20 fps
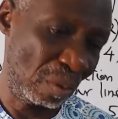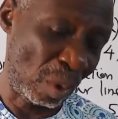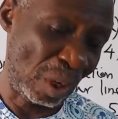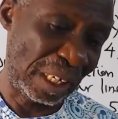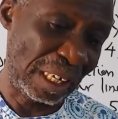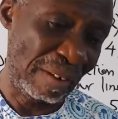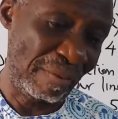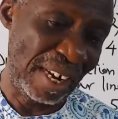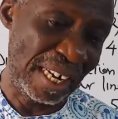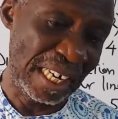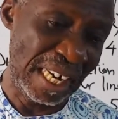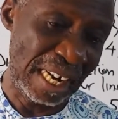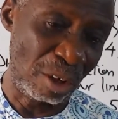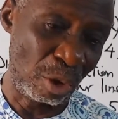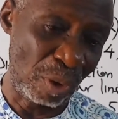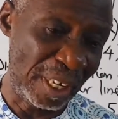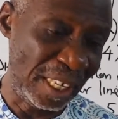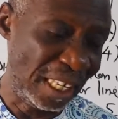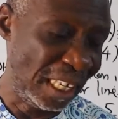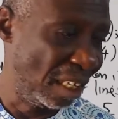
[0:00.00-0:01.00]
whatever they are
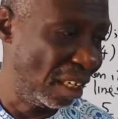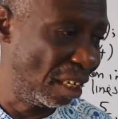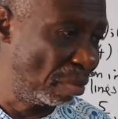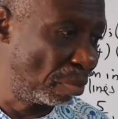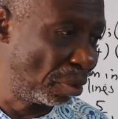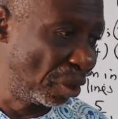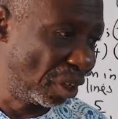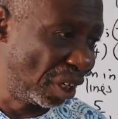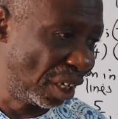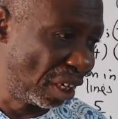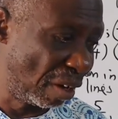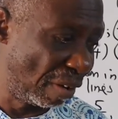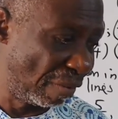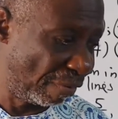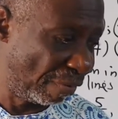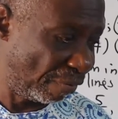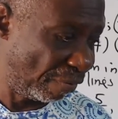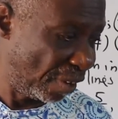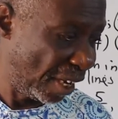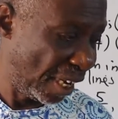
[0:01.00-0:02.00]
doing in the building
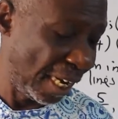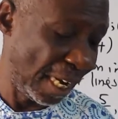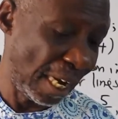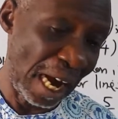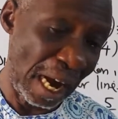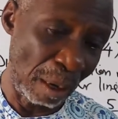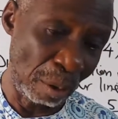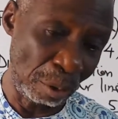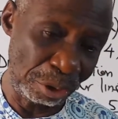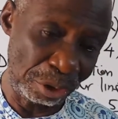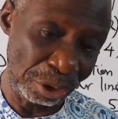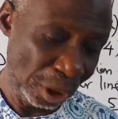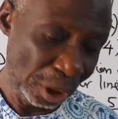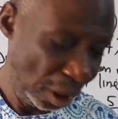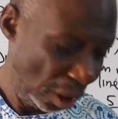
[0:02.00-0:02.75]
of a house,